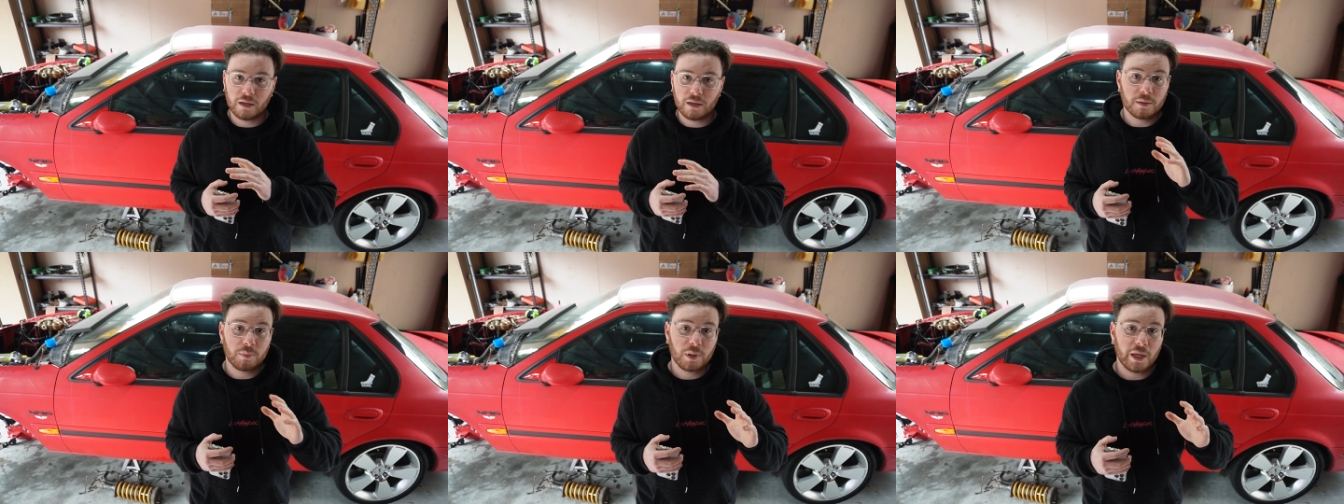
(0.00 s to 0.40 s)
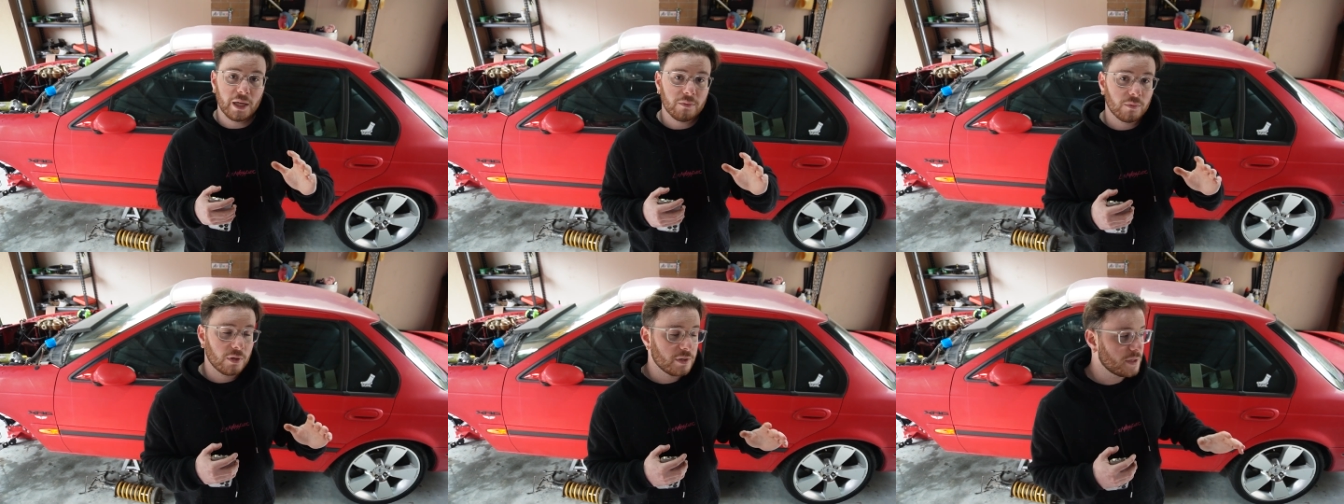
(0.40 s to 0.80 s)
The
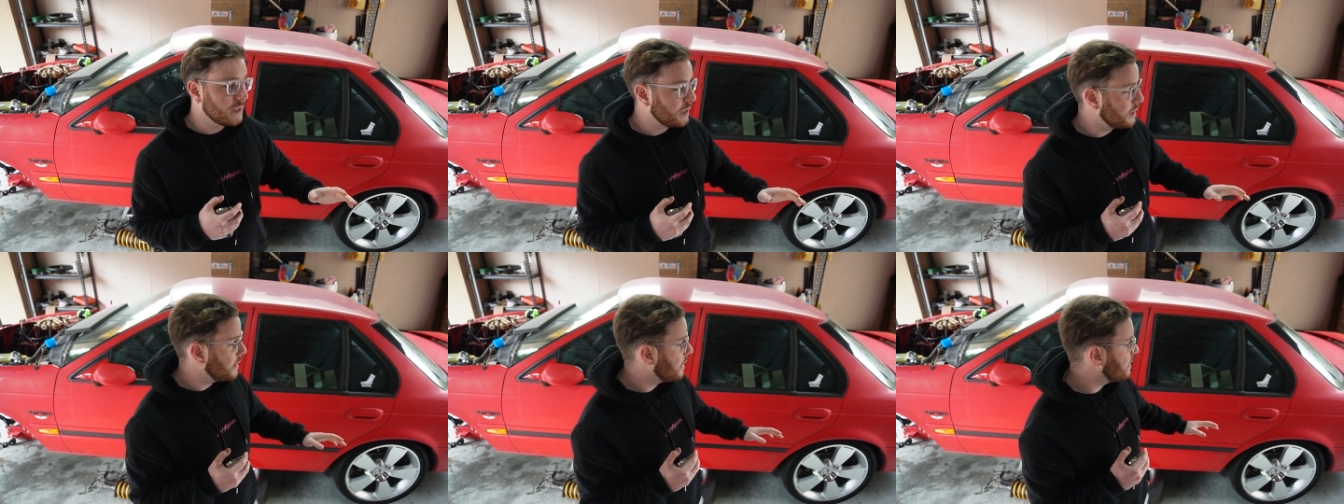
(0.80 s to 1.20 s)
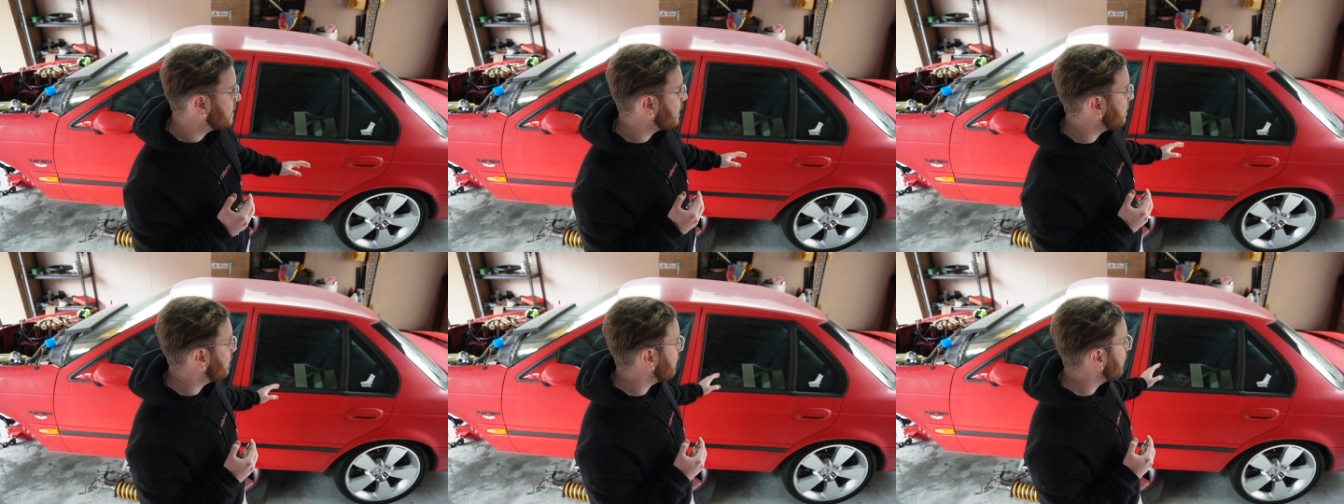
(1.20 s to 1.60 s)
plan was to
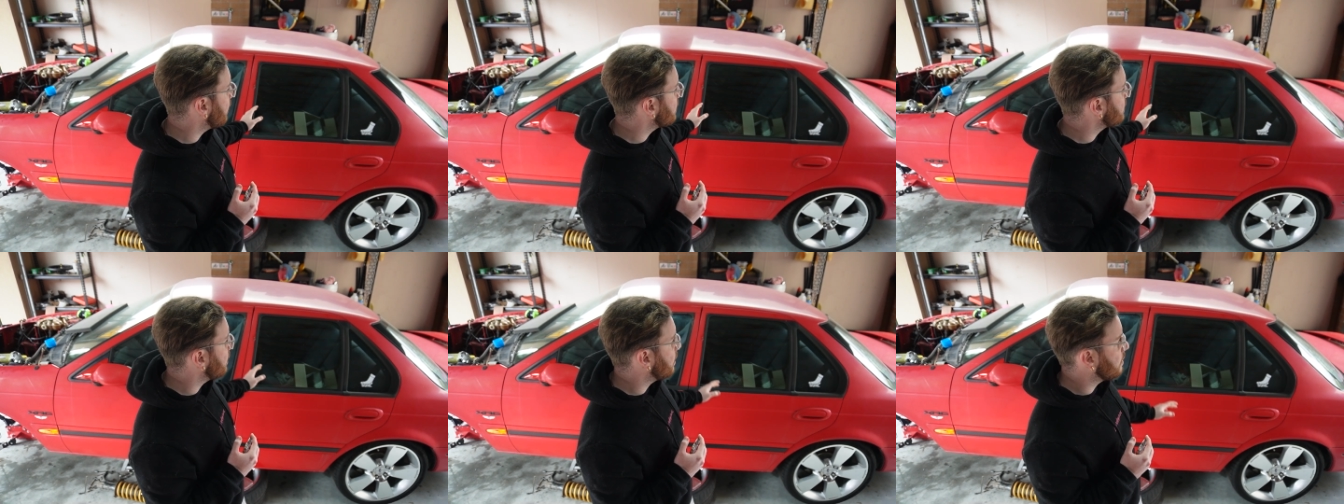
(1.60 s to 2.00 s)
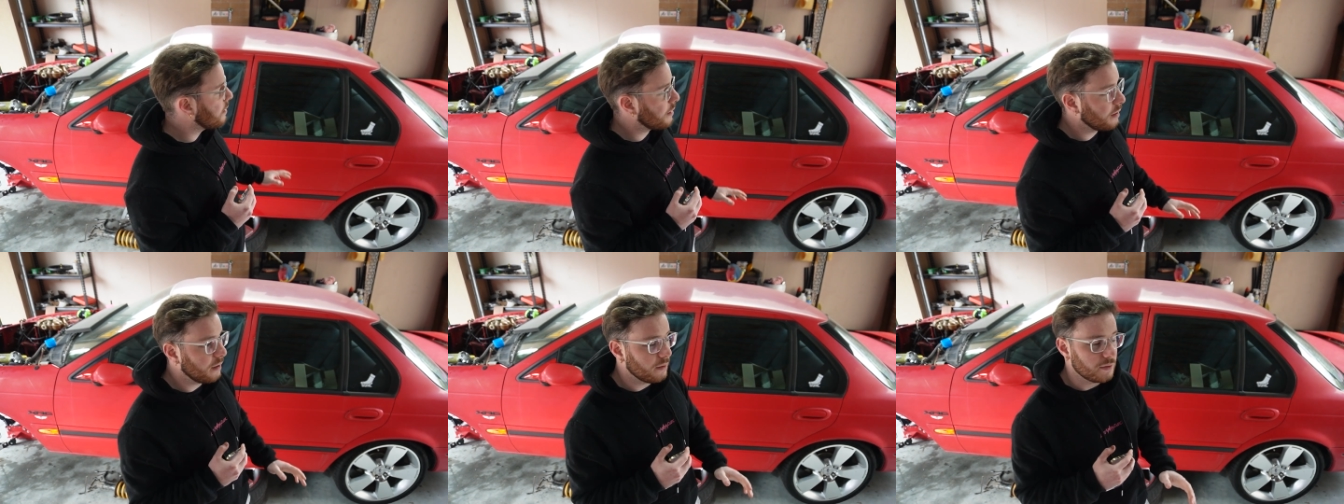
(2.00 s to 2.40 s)
detail the outside of the
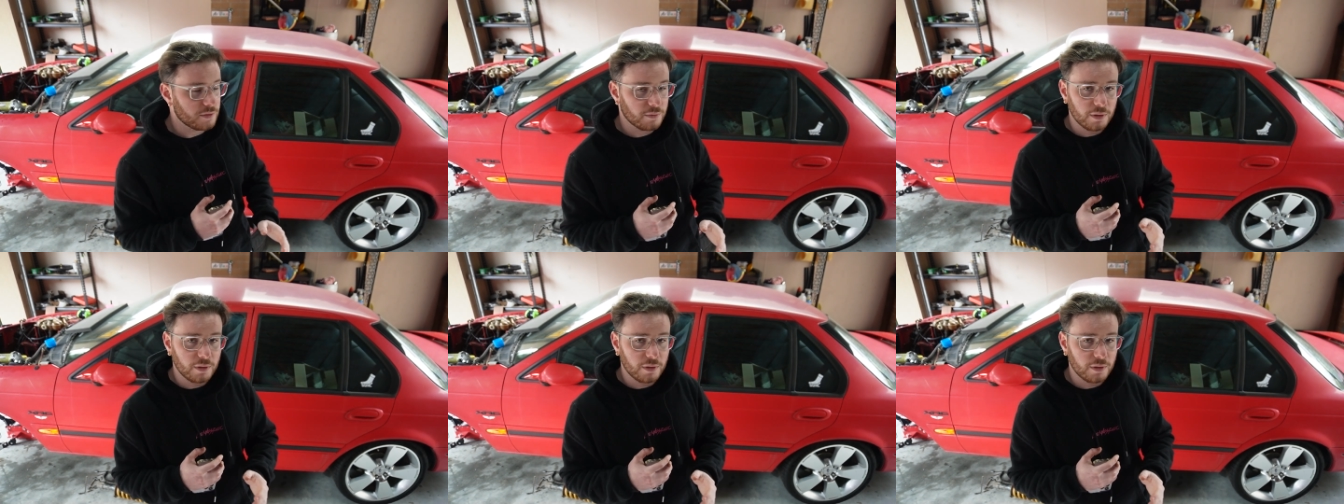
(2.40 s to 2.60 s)
car as